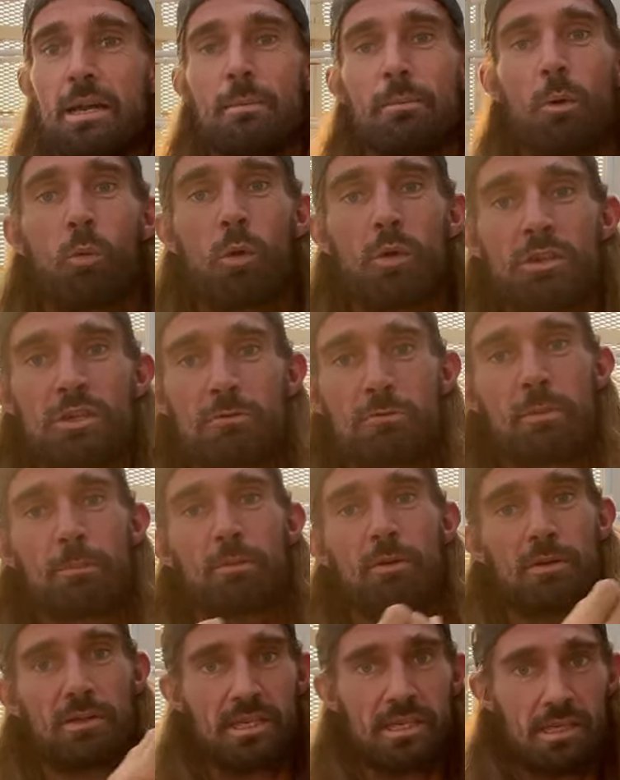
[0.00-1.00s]
But once we
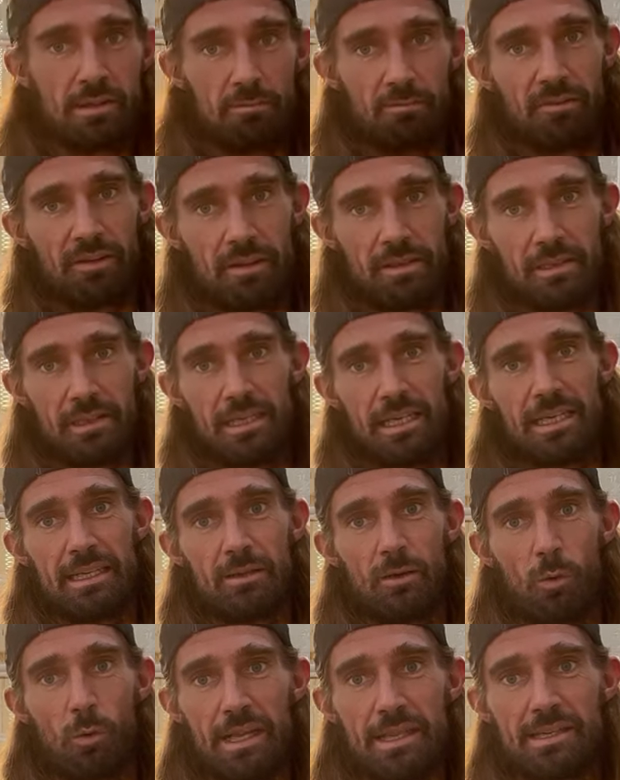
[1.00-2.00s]
put something in
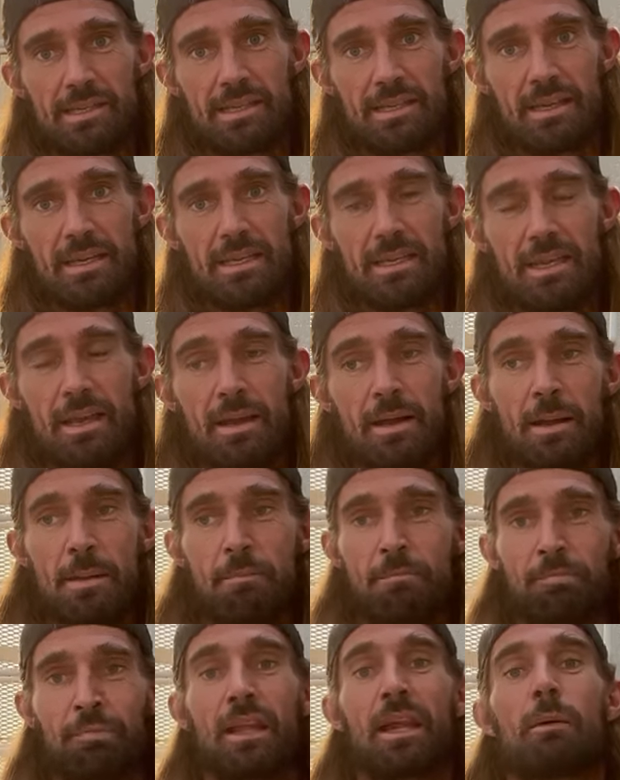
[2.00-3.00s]
the Wednesday,
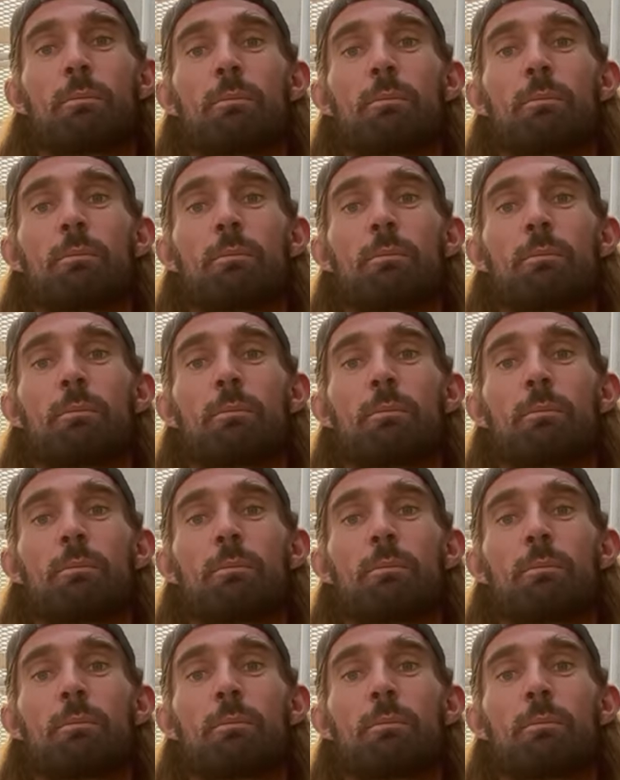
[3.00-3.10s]
and